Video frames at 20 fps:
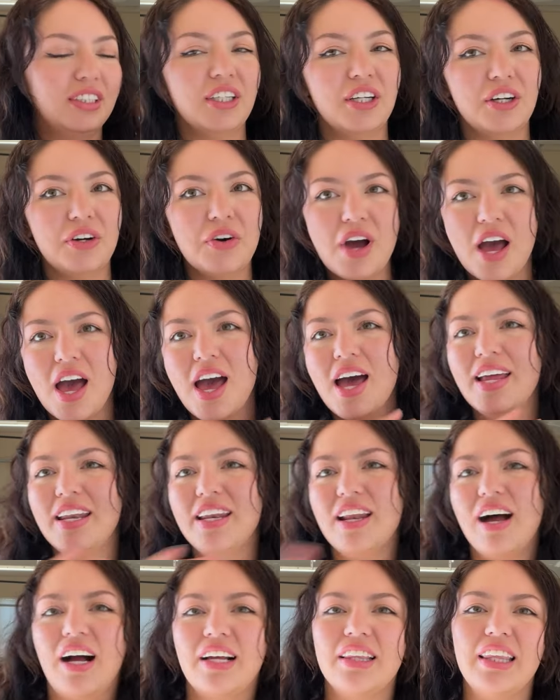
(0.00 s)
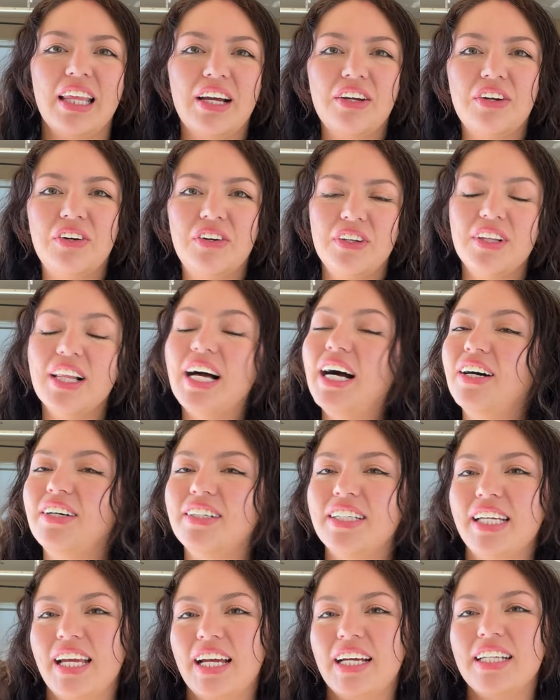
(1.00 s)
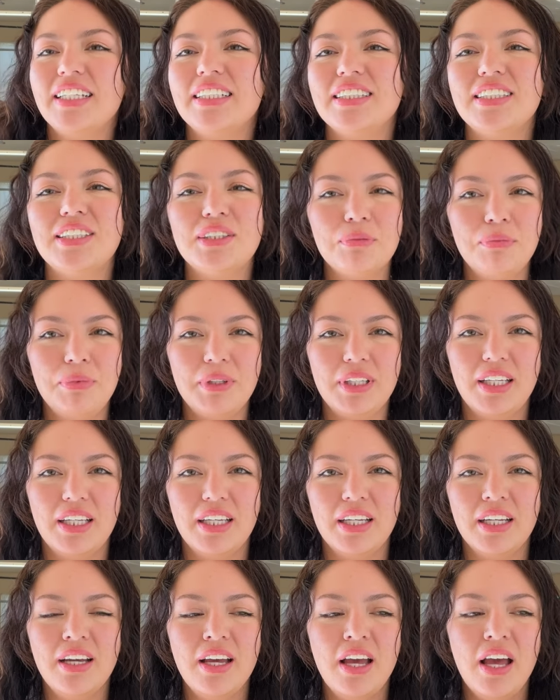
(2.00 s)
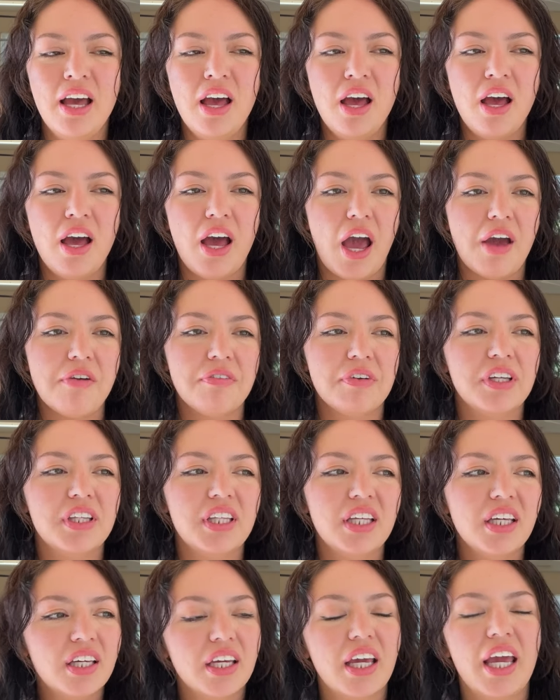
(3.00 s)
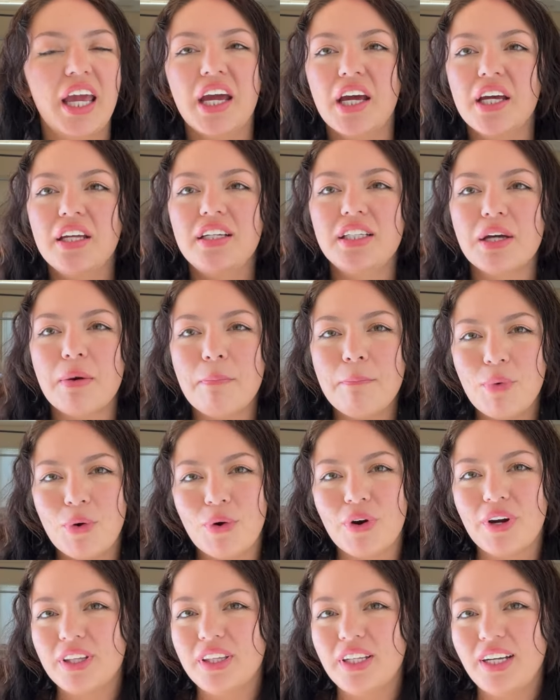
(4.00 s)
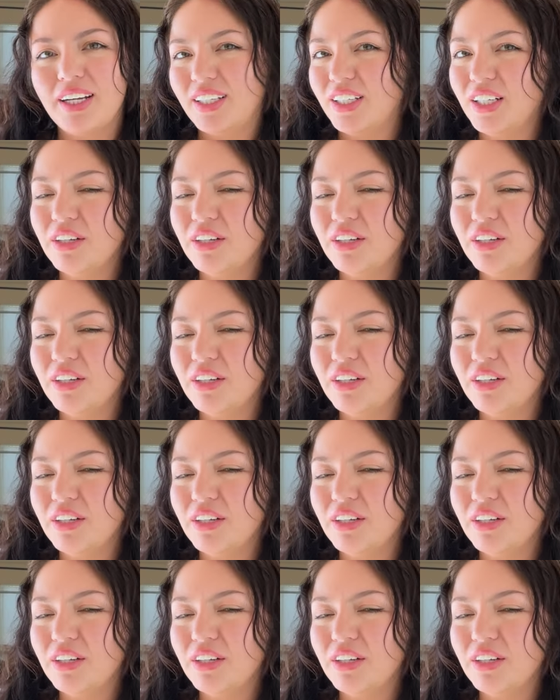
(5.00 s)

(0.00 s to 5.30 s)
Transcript: know, knock that goal out and it to be everything and more than I could